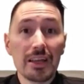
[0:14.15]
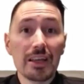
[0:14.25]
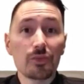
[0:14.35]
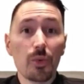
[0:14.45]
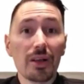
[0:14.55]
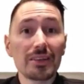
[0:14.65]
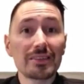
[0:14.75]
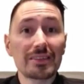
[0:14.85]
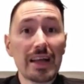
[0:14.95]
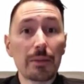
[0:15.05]
as well as
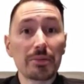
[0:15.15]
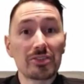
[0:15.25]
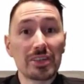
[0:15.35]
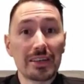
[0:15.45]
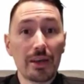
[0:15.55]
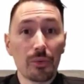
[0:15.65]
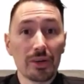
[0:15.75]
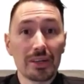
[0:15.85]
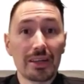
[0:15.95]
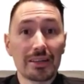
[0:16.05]
establishing
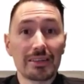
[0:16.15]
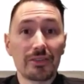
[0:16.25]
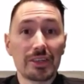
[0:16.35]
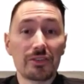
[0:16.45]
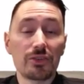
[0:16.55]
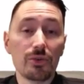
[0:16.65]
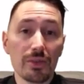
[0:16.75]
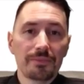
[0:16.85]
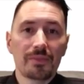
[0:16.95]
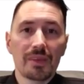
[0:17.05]
network connectivity to
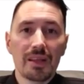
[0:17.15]
them.